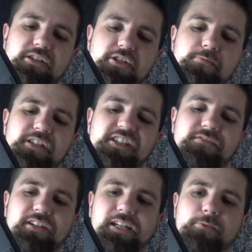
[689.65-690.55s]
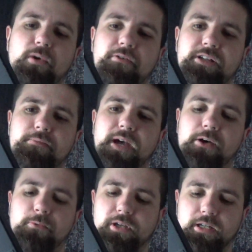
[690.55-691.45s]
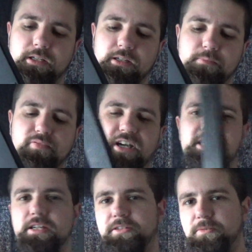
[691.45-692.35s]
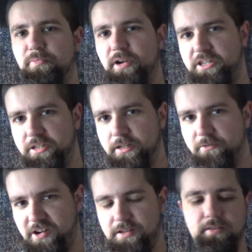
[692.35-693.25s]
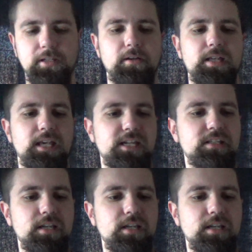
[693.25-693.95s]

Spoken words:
specifically worried about were going to break under pressure or anything like that.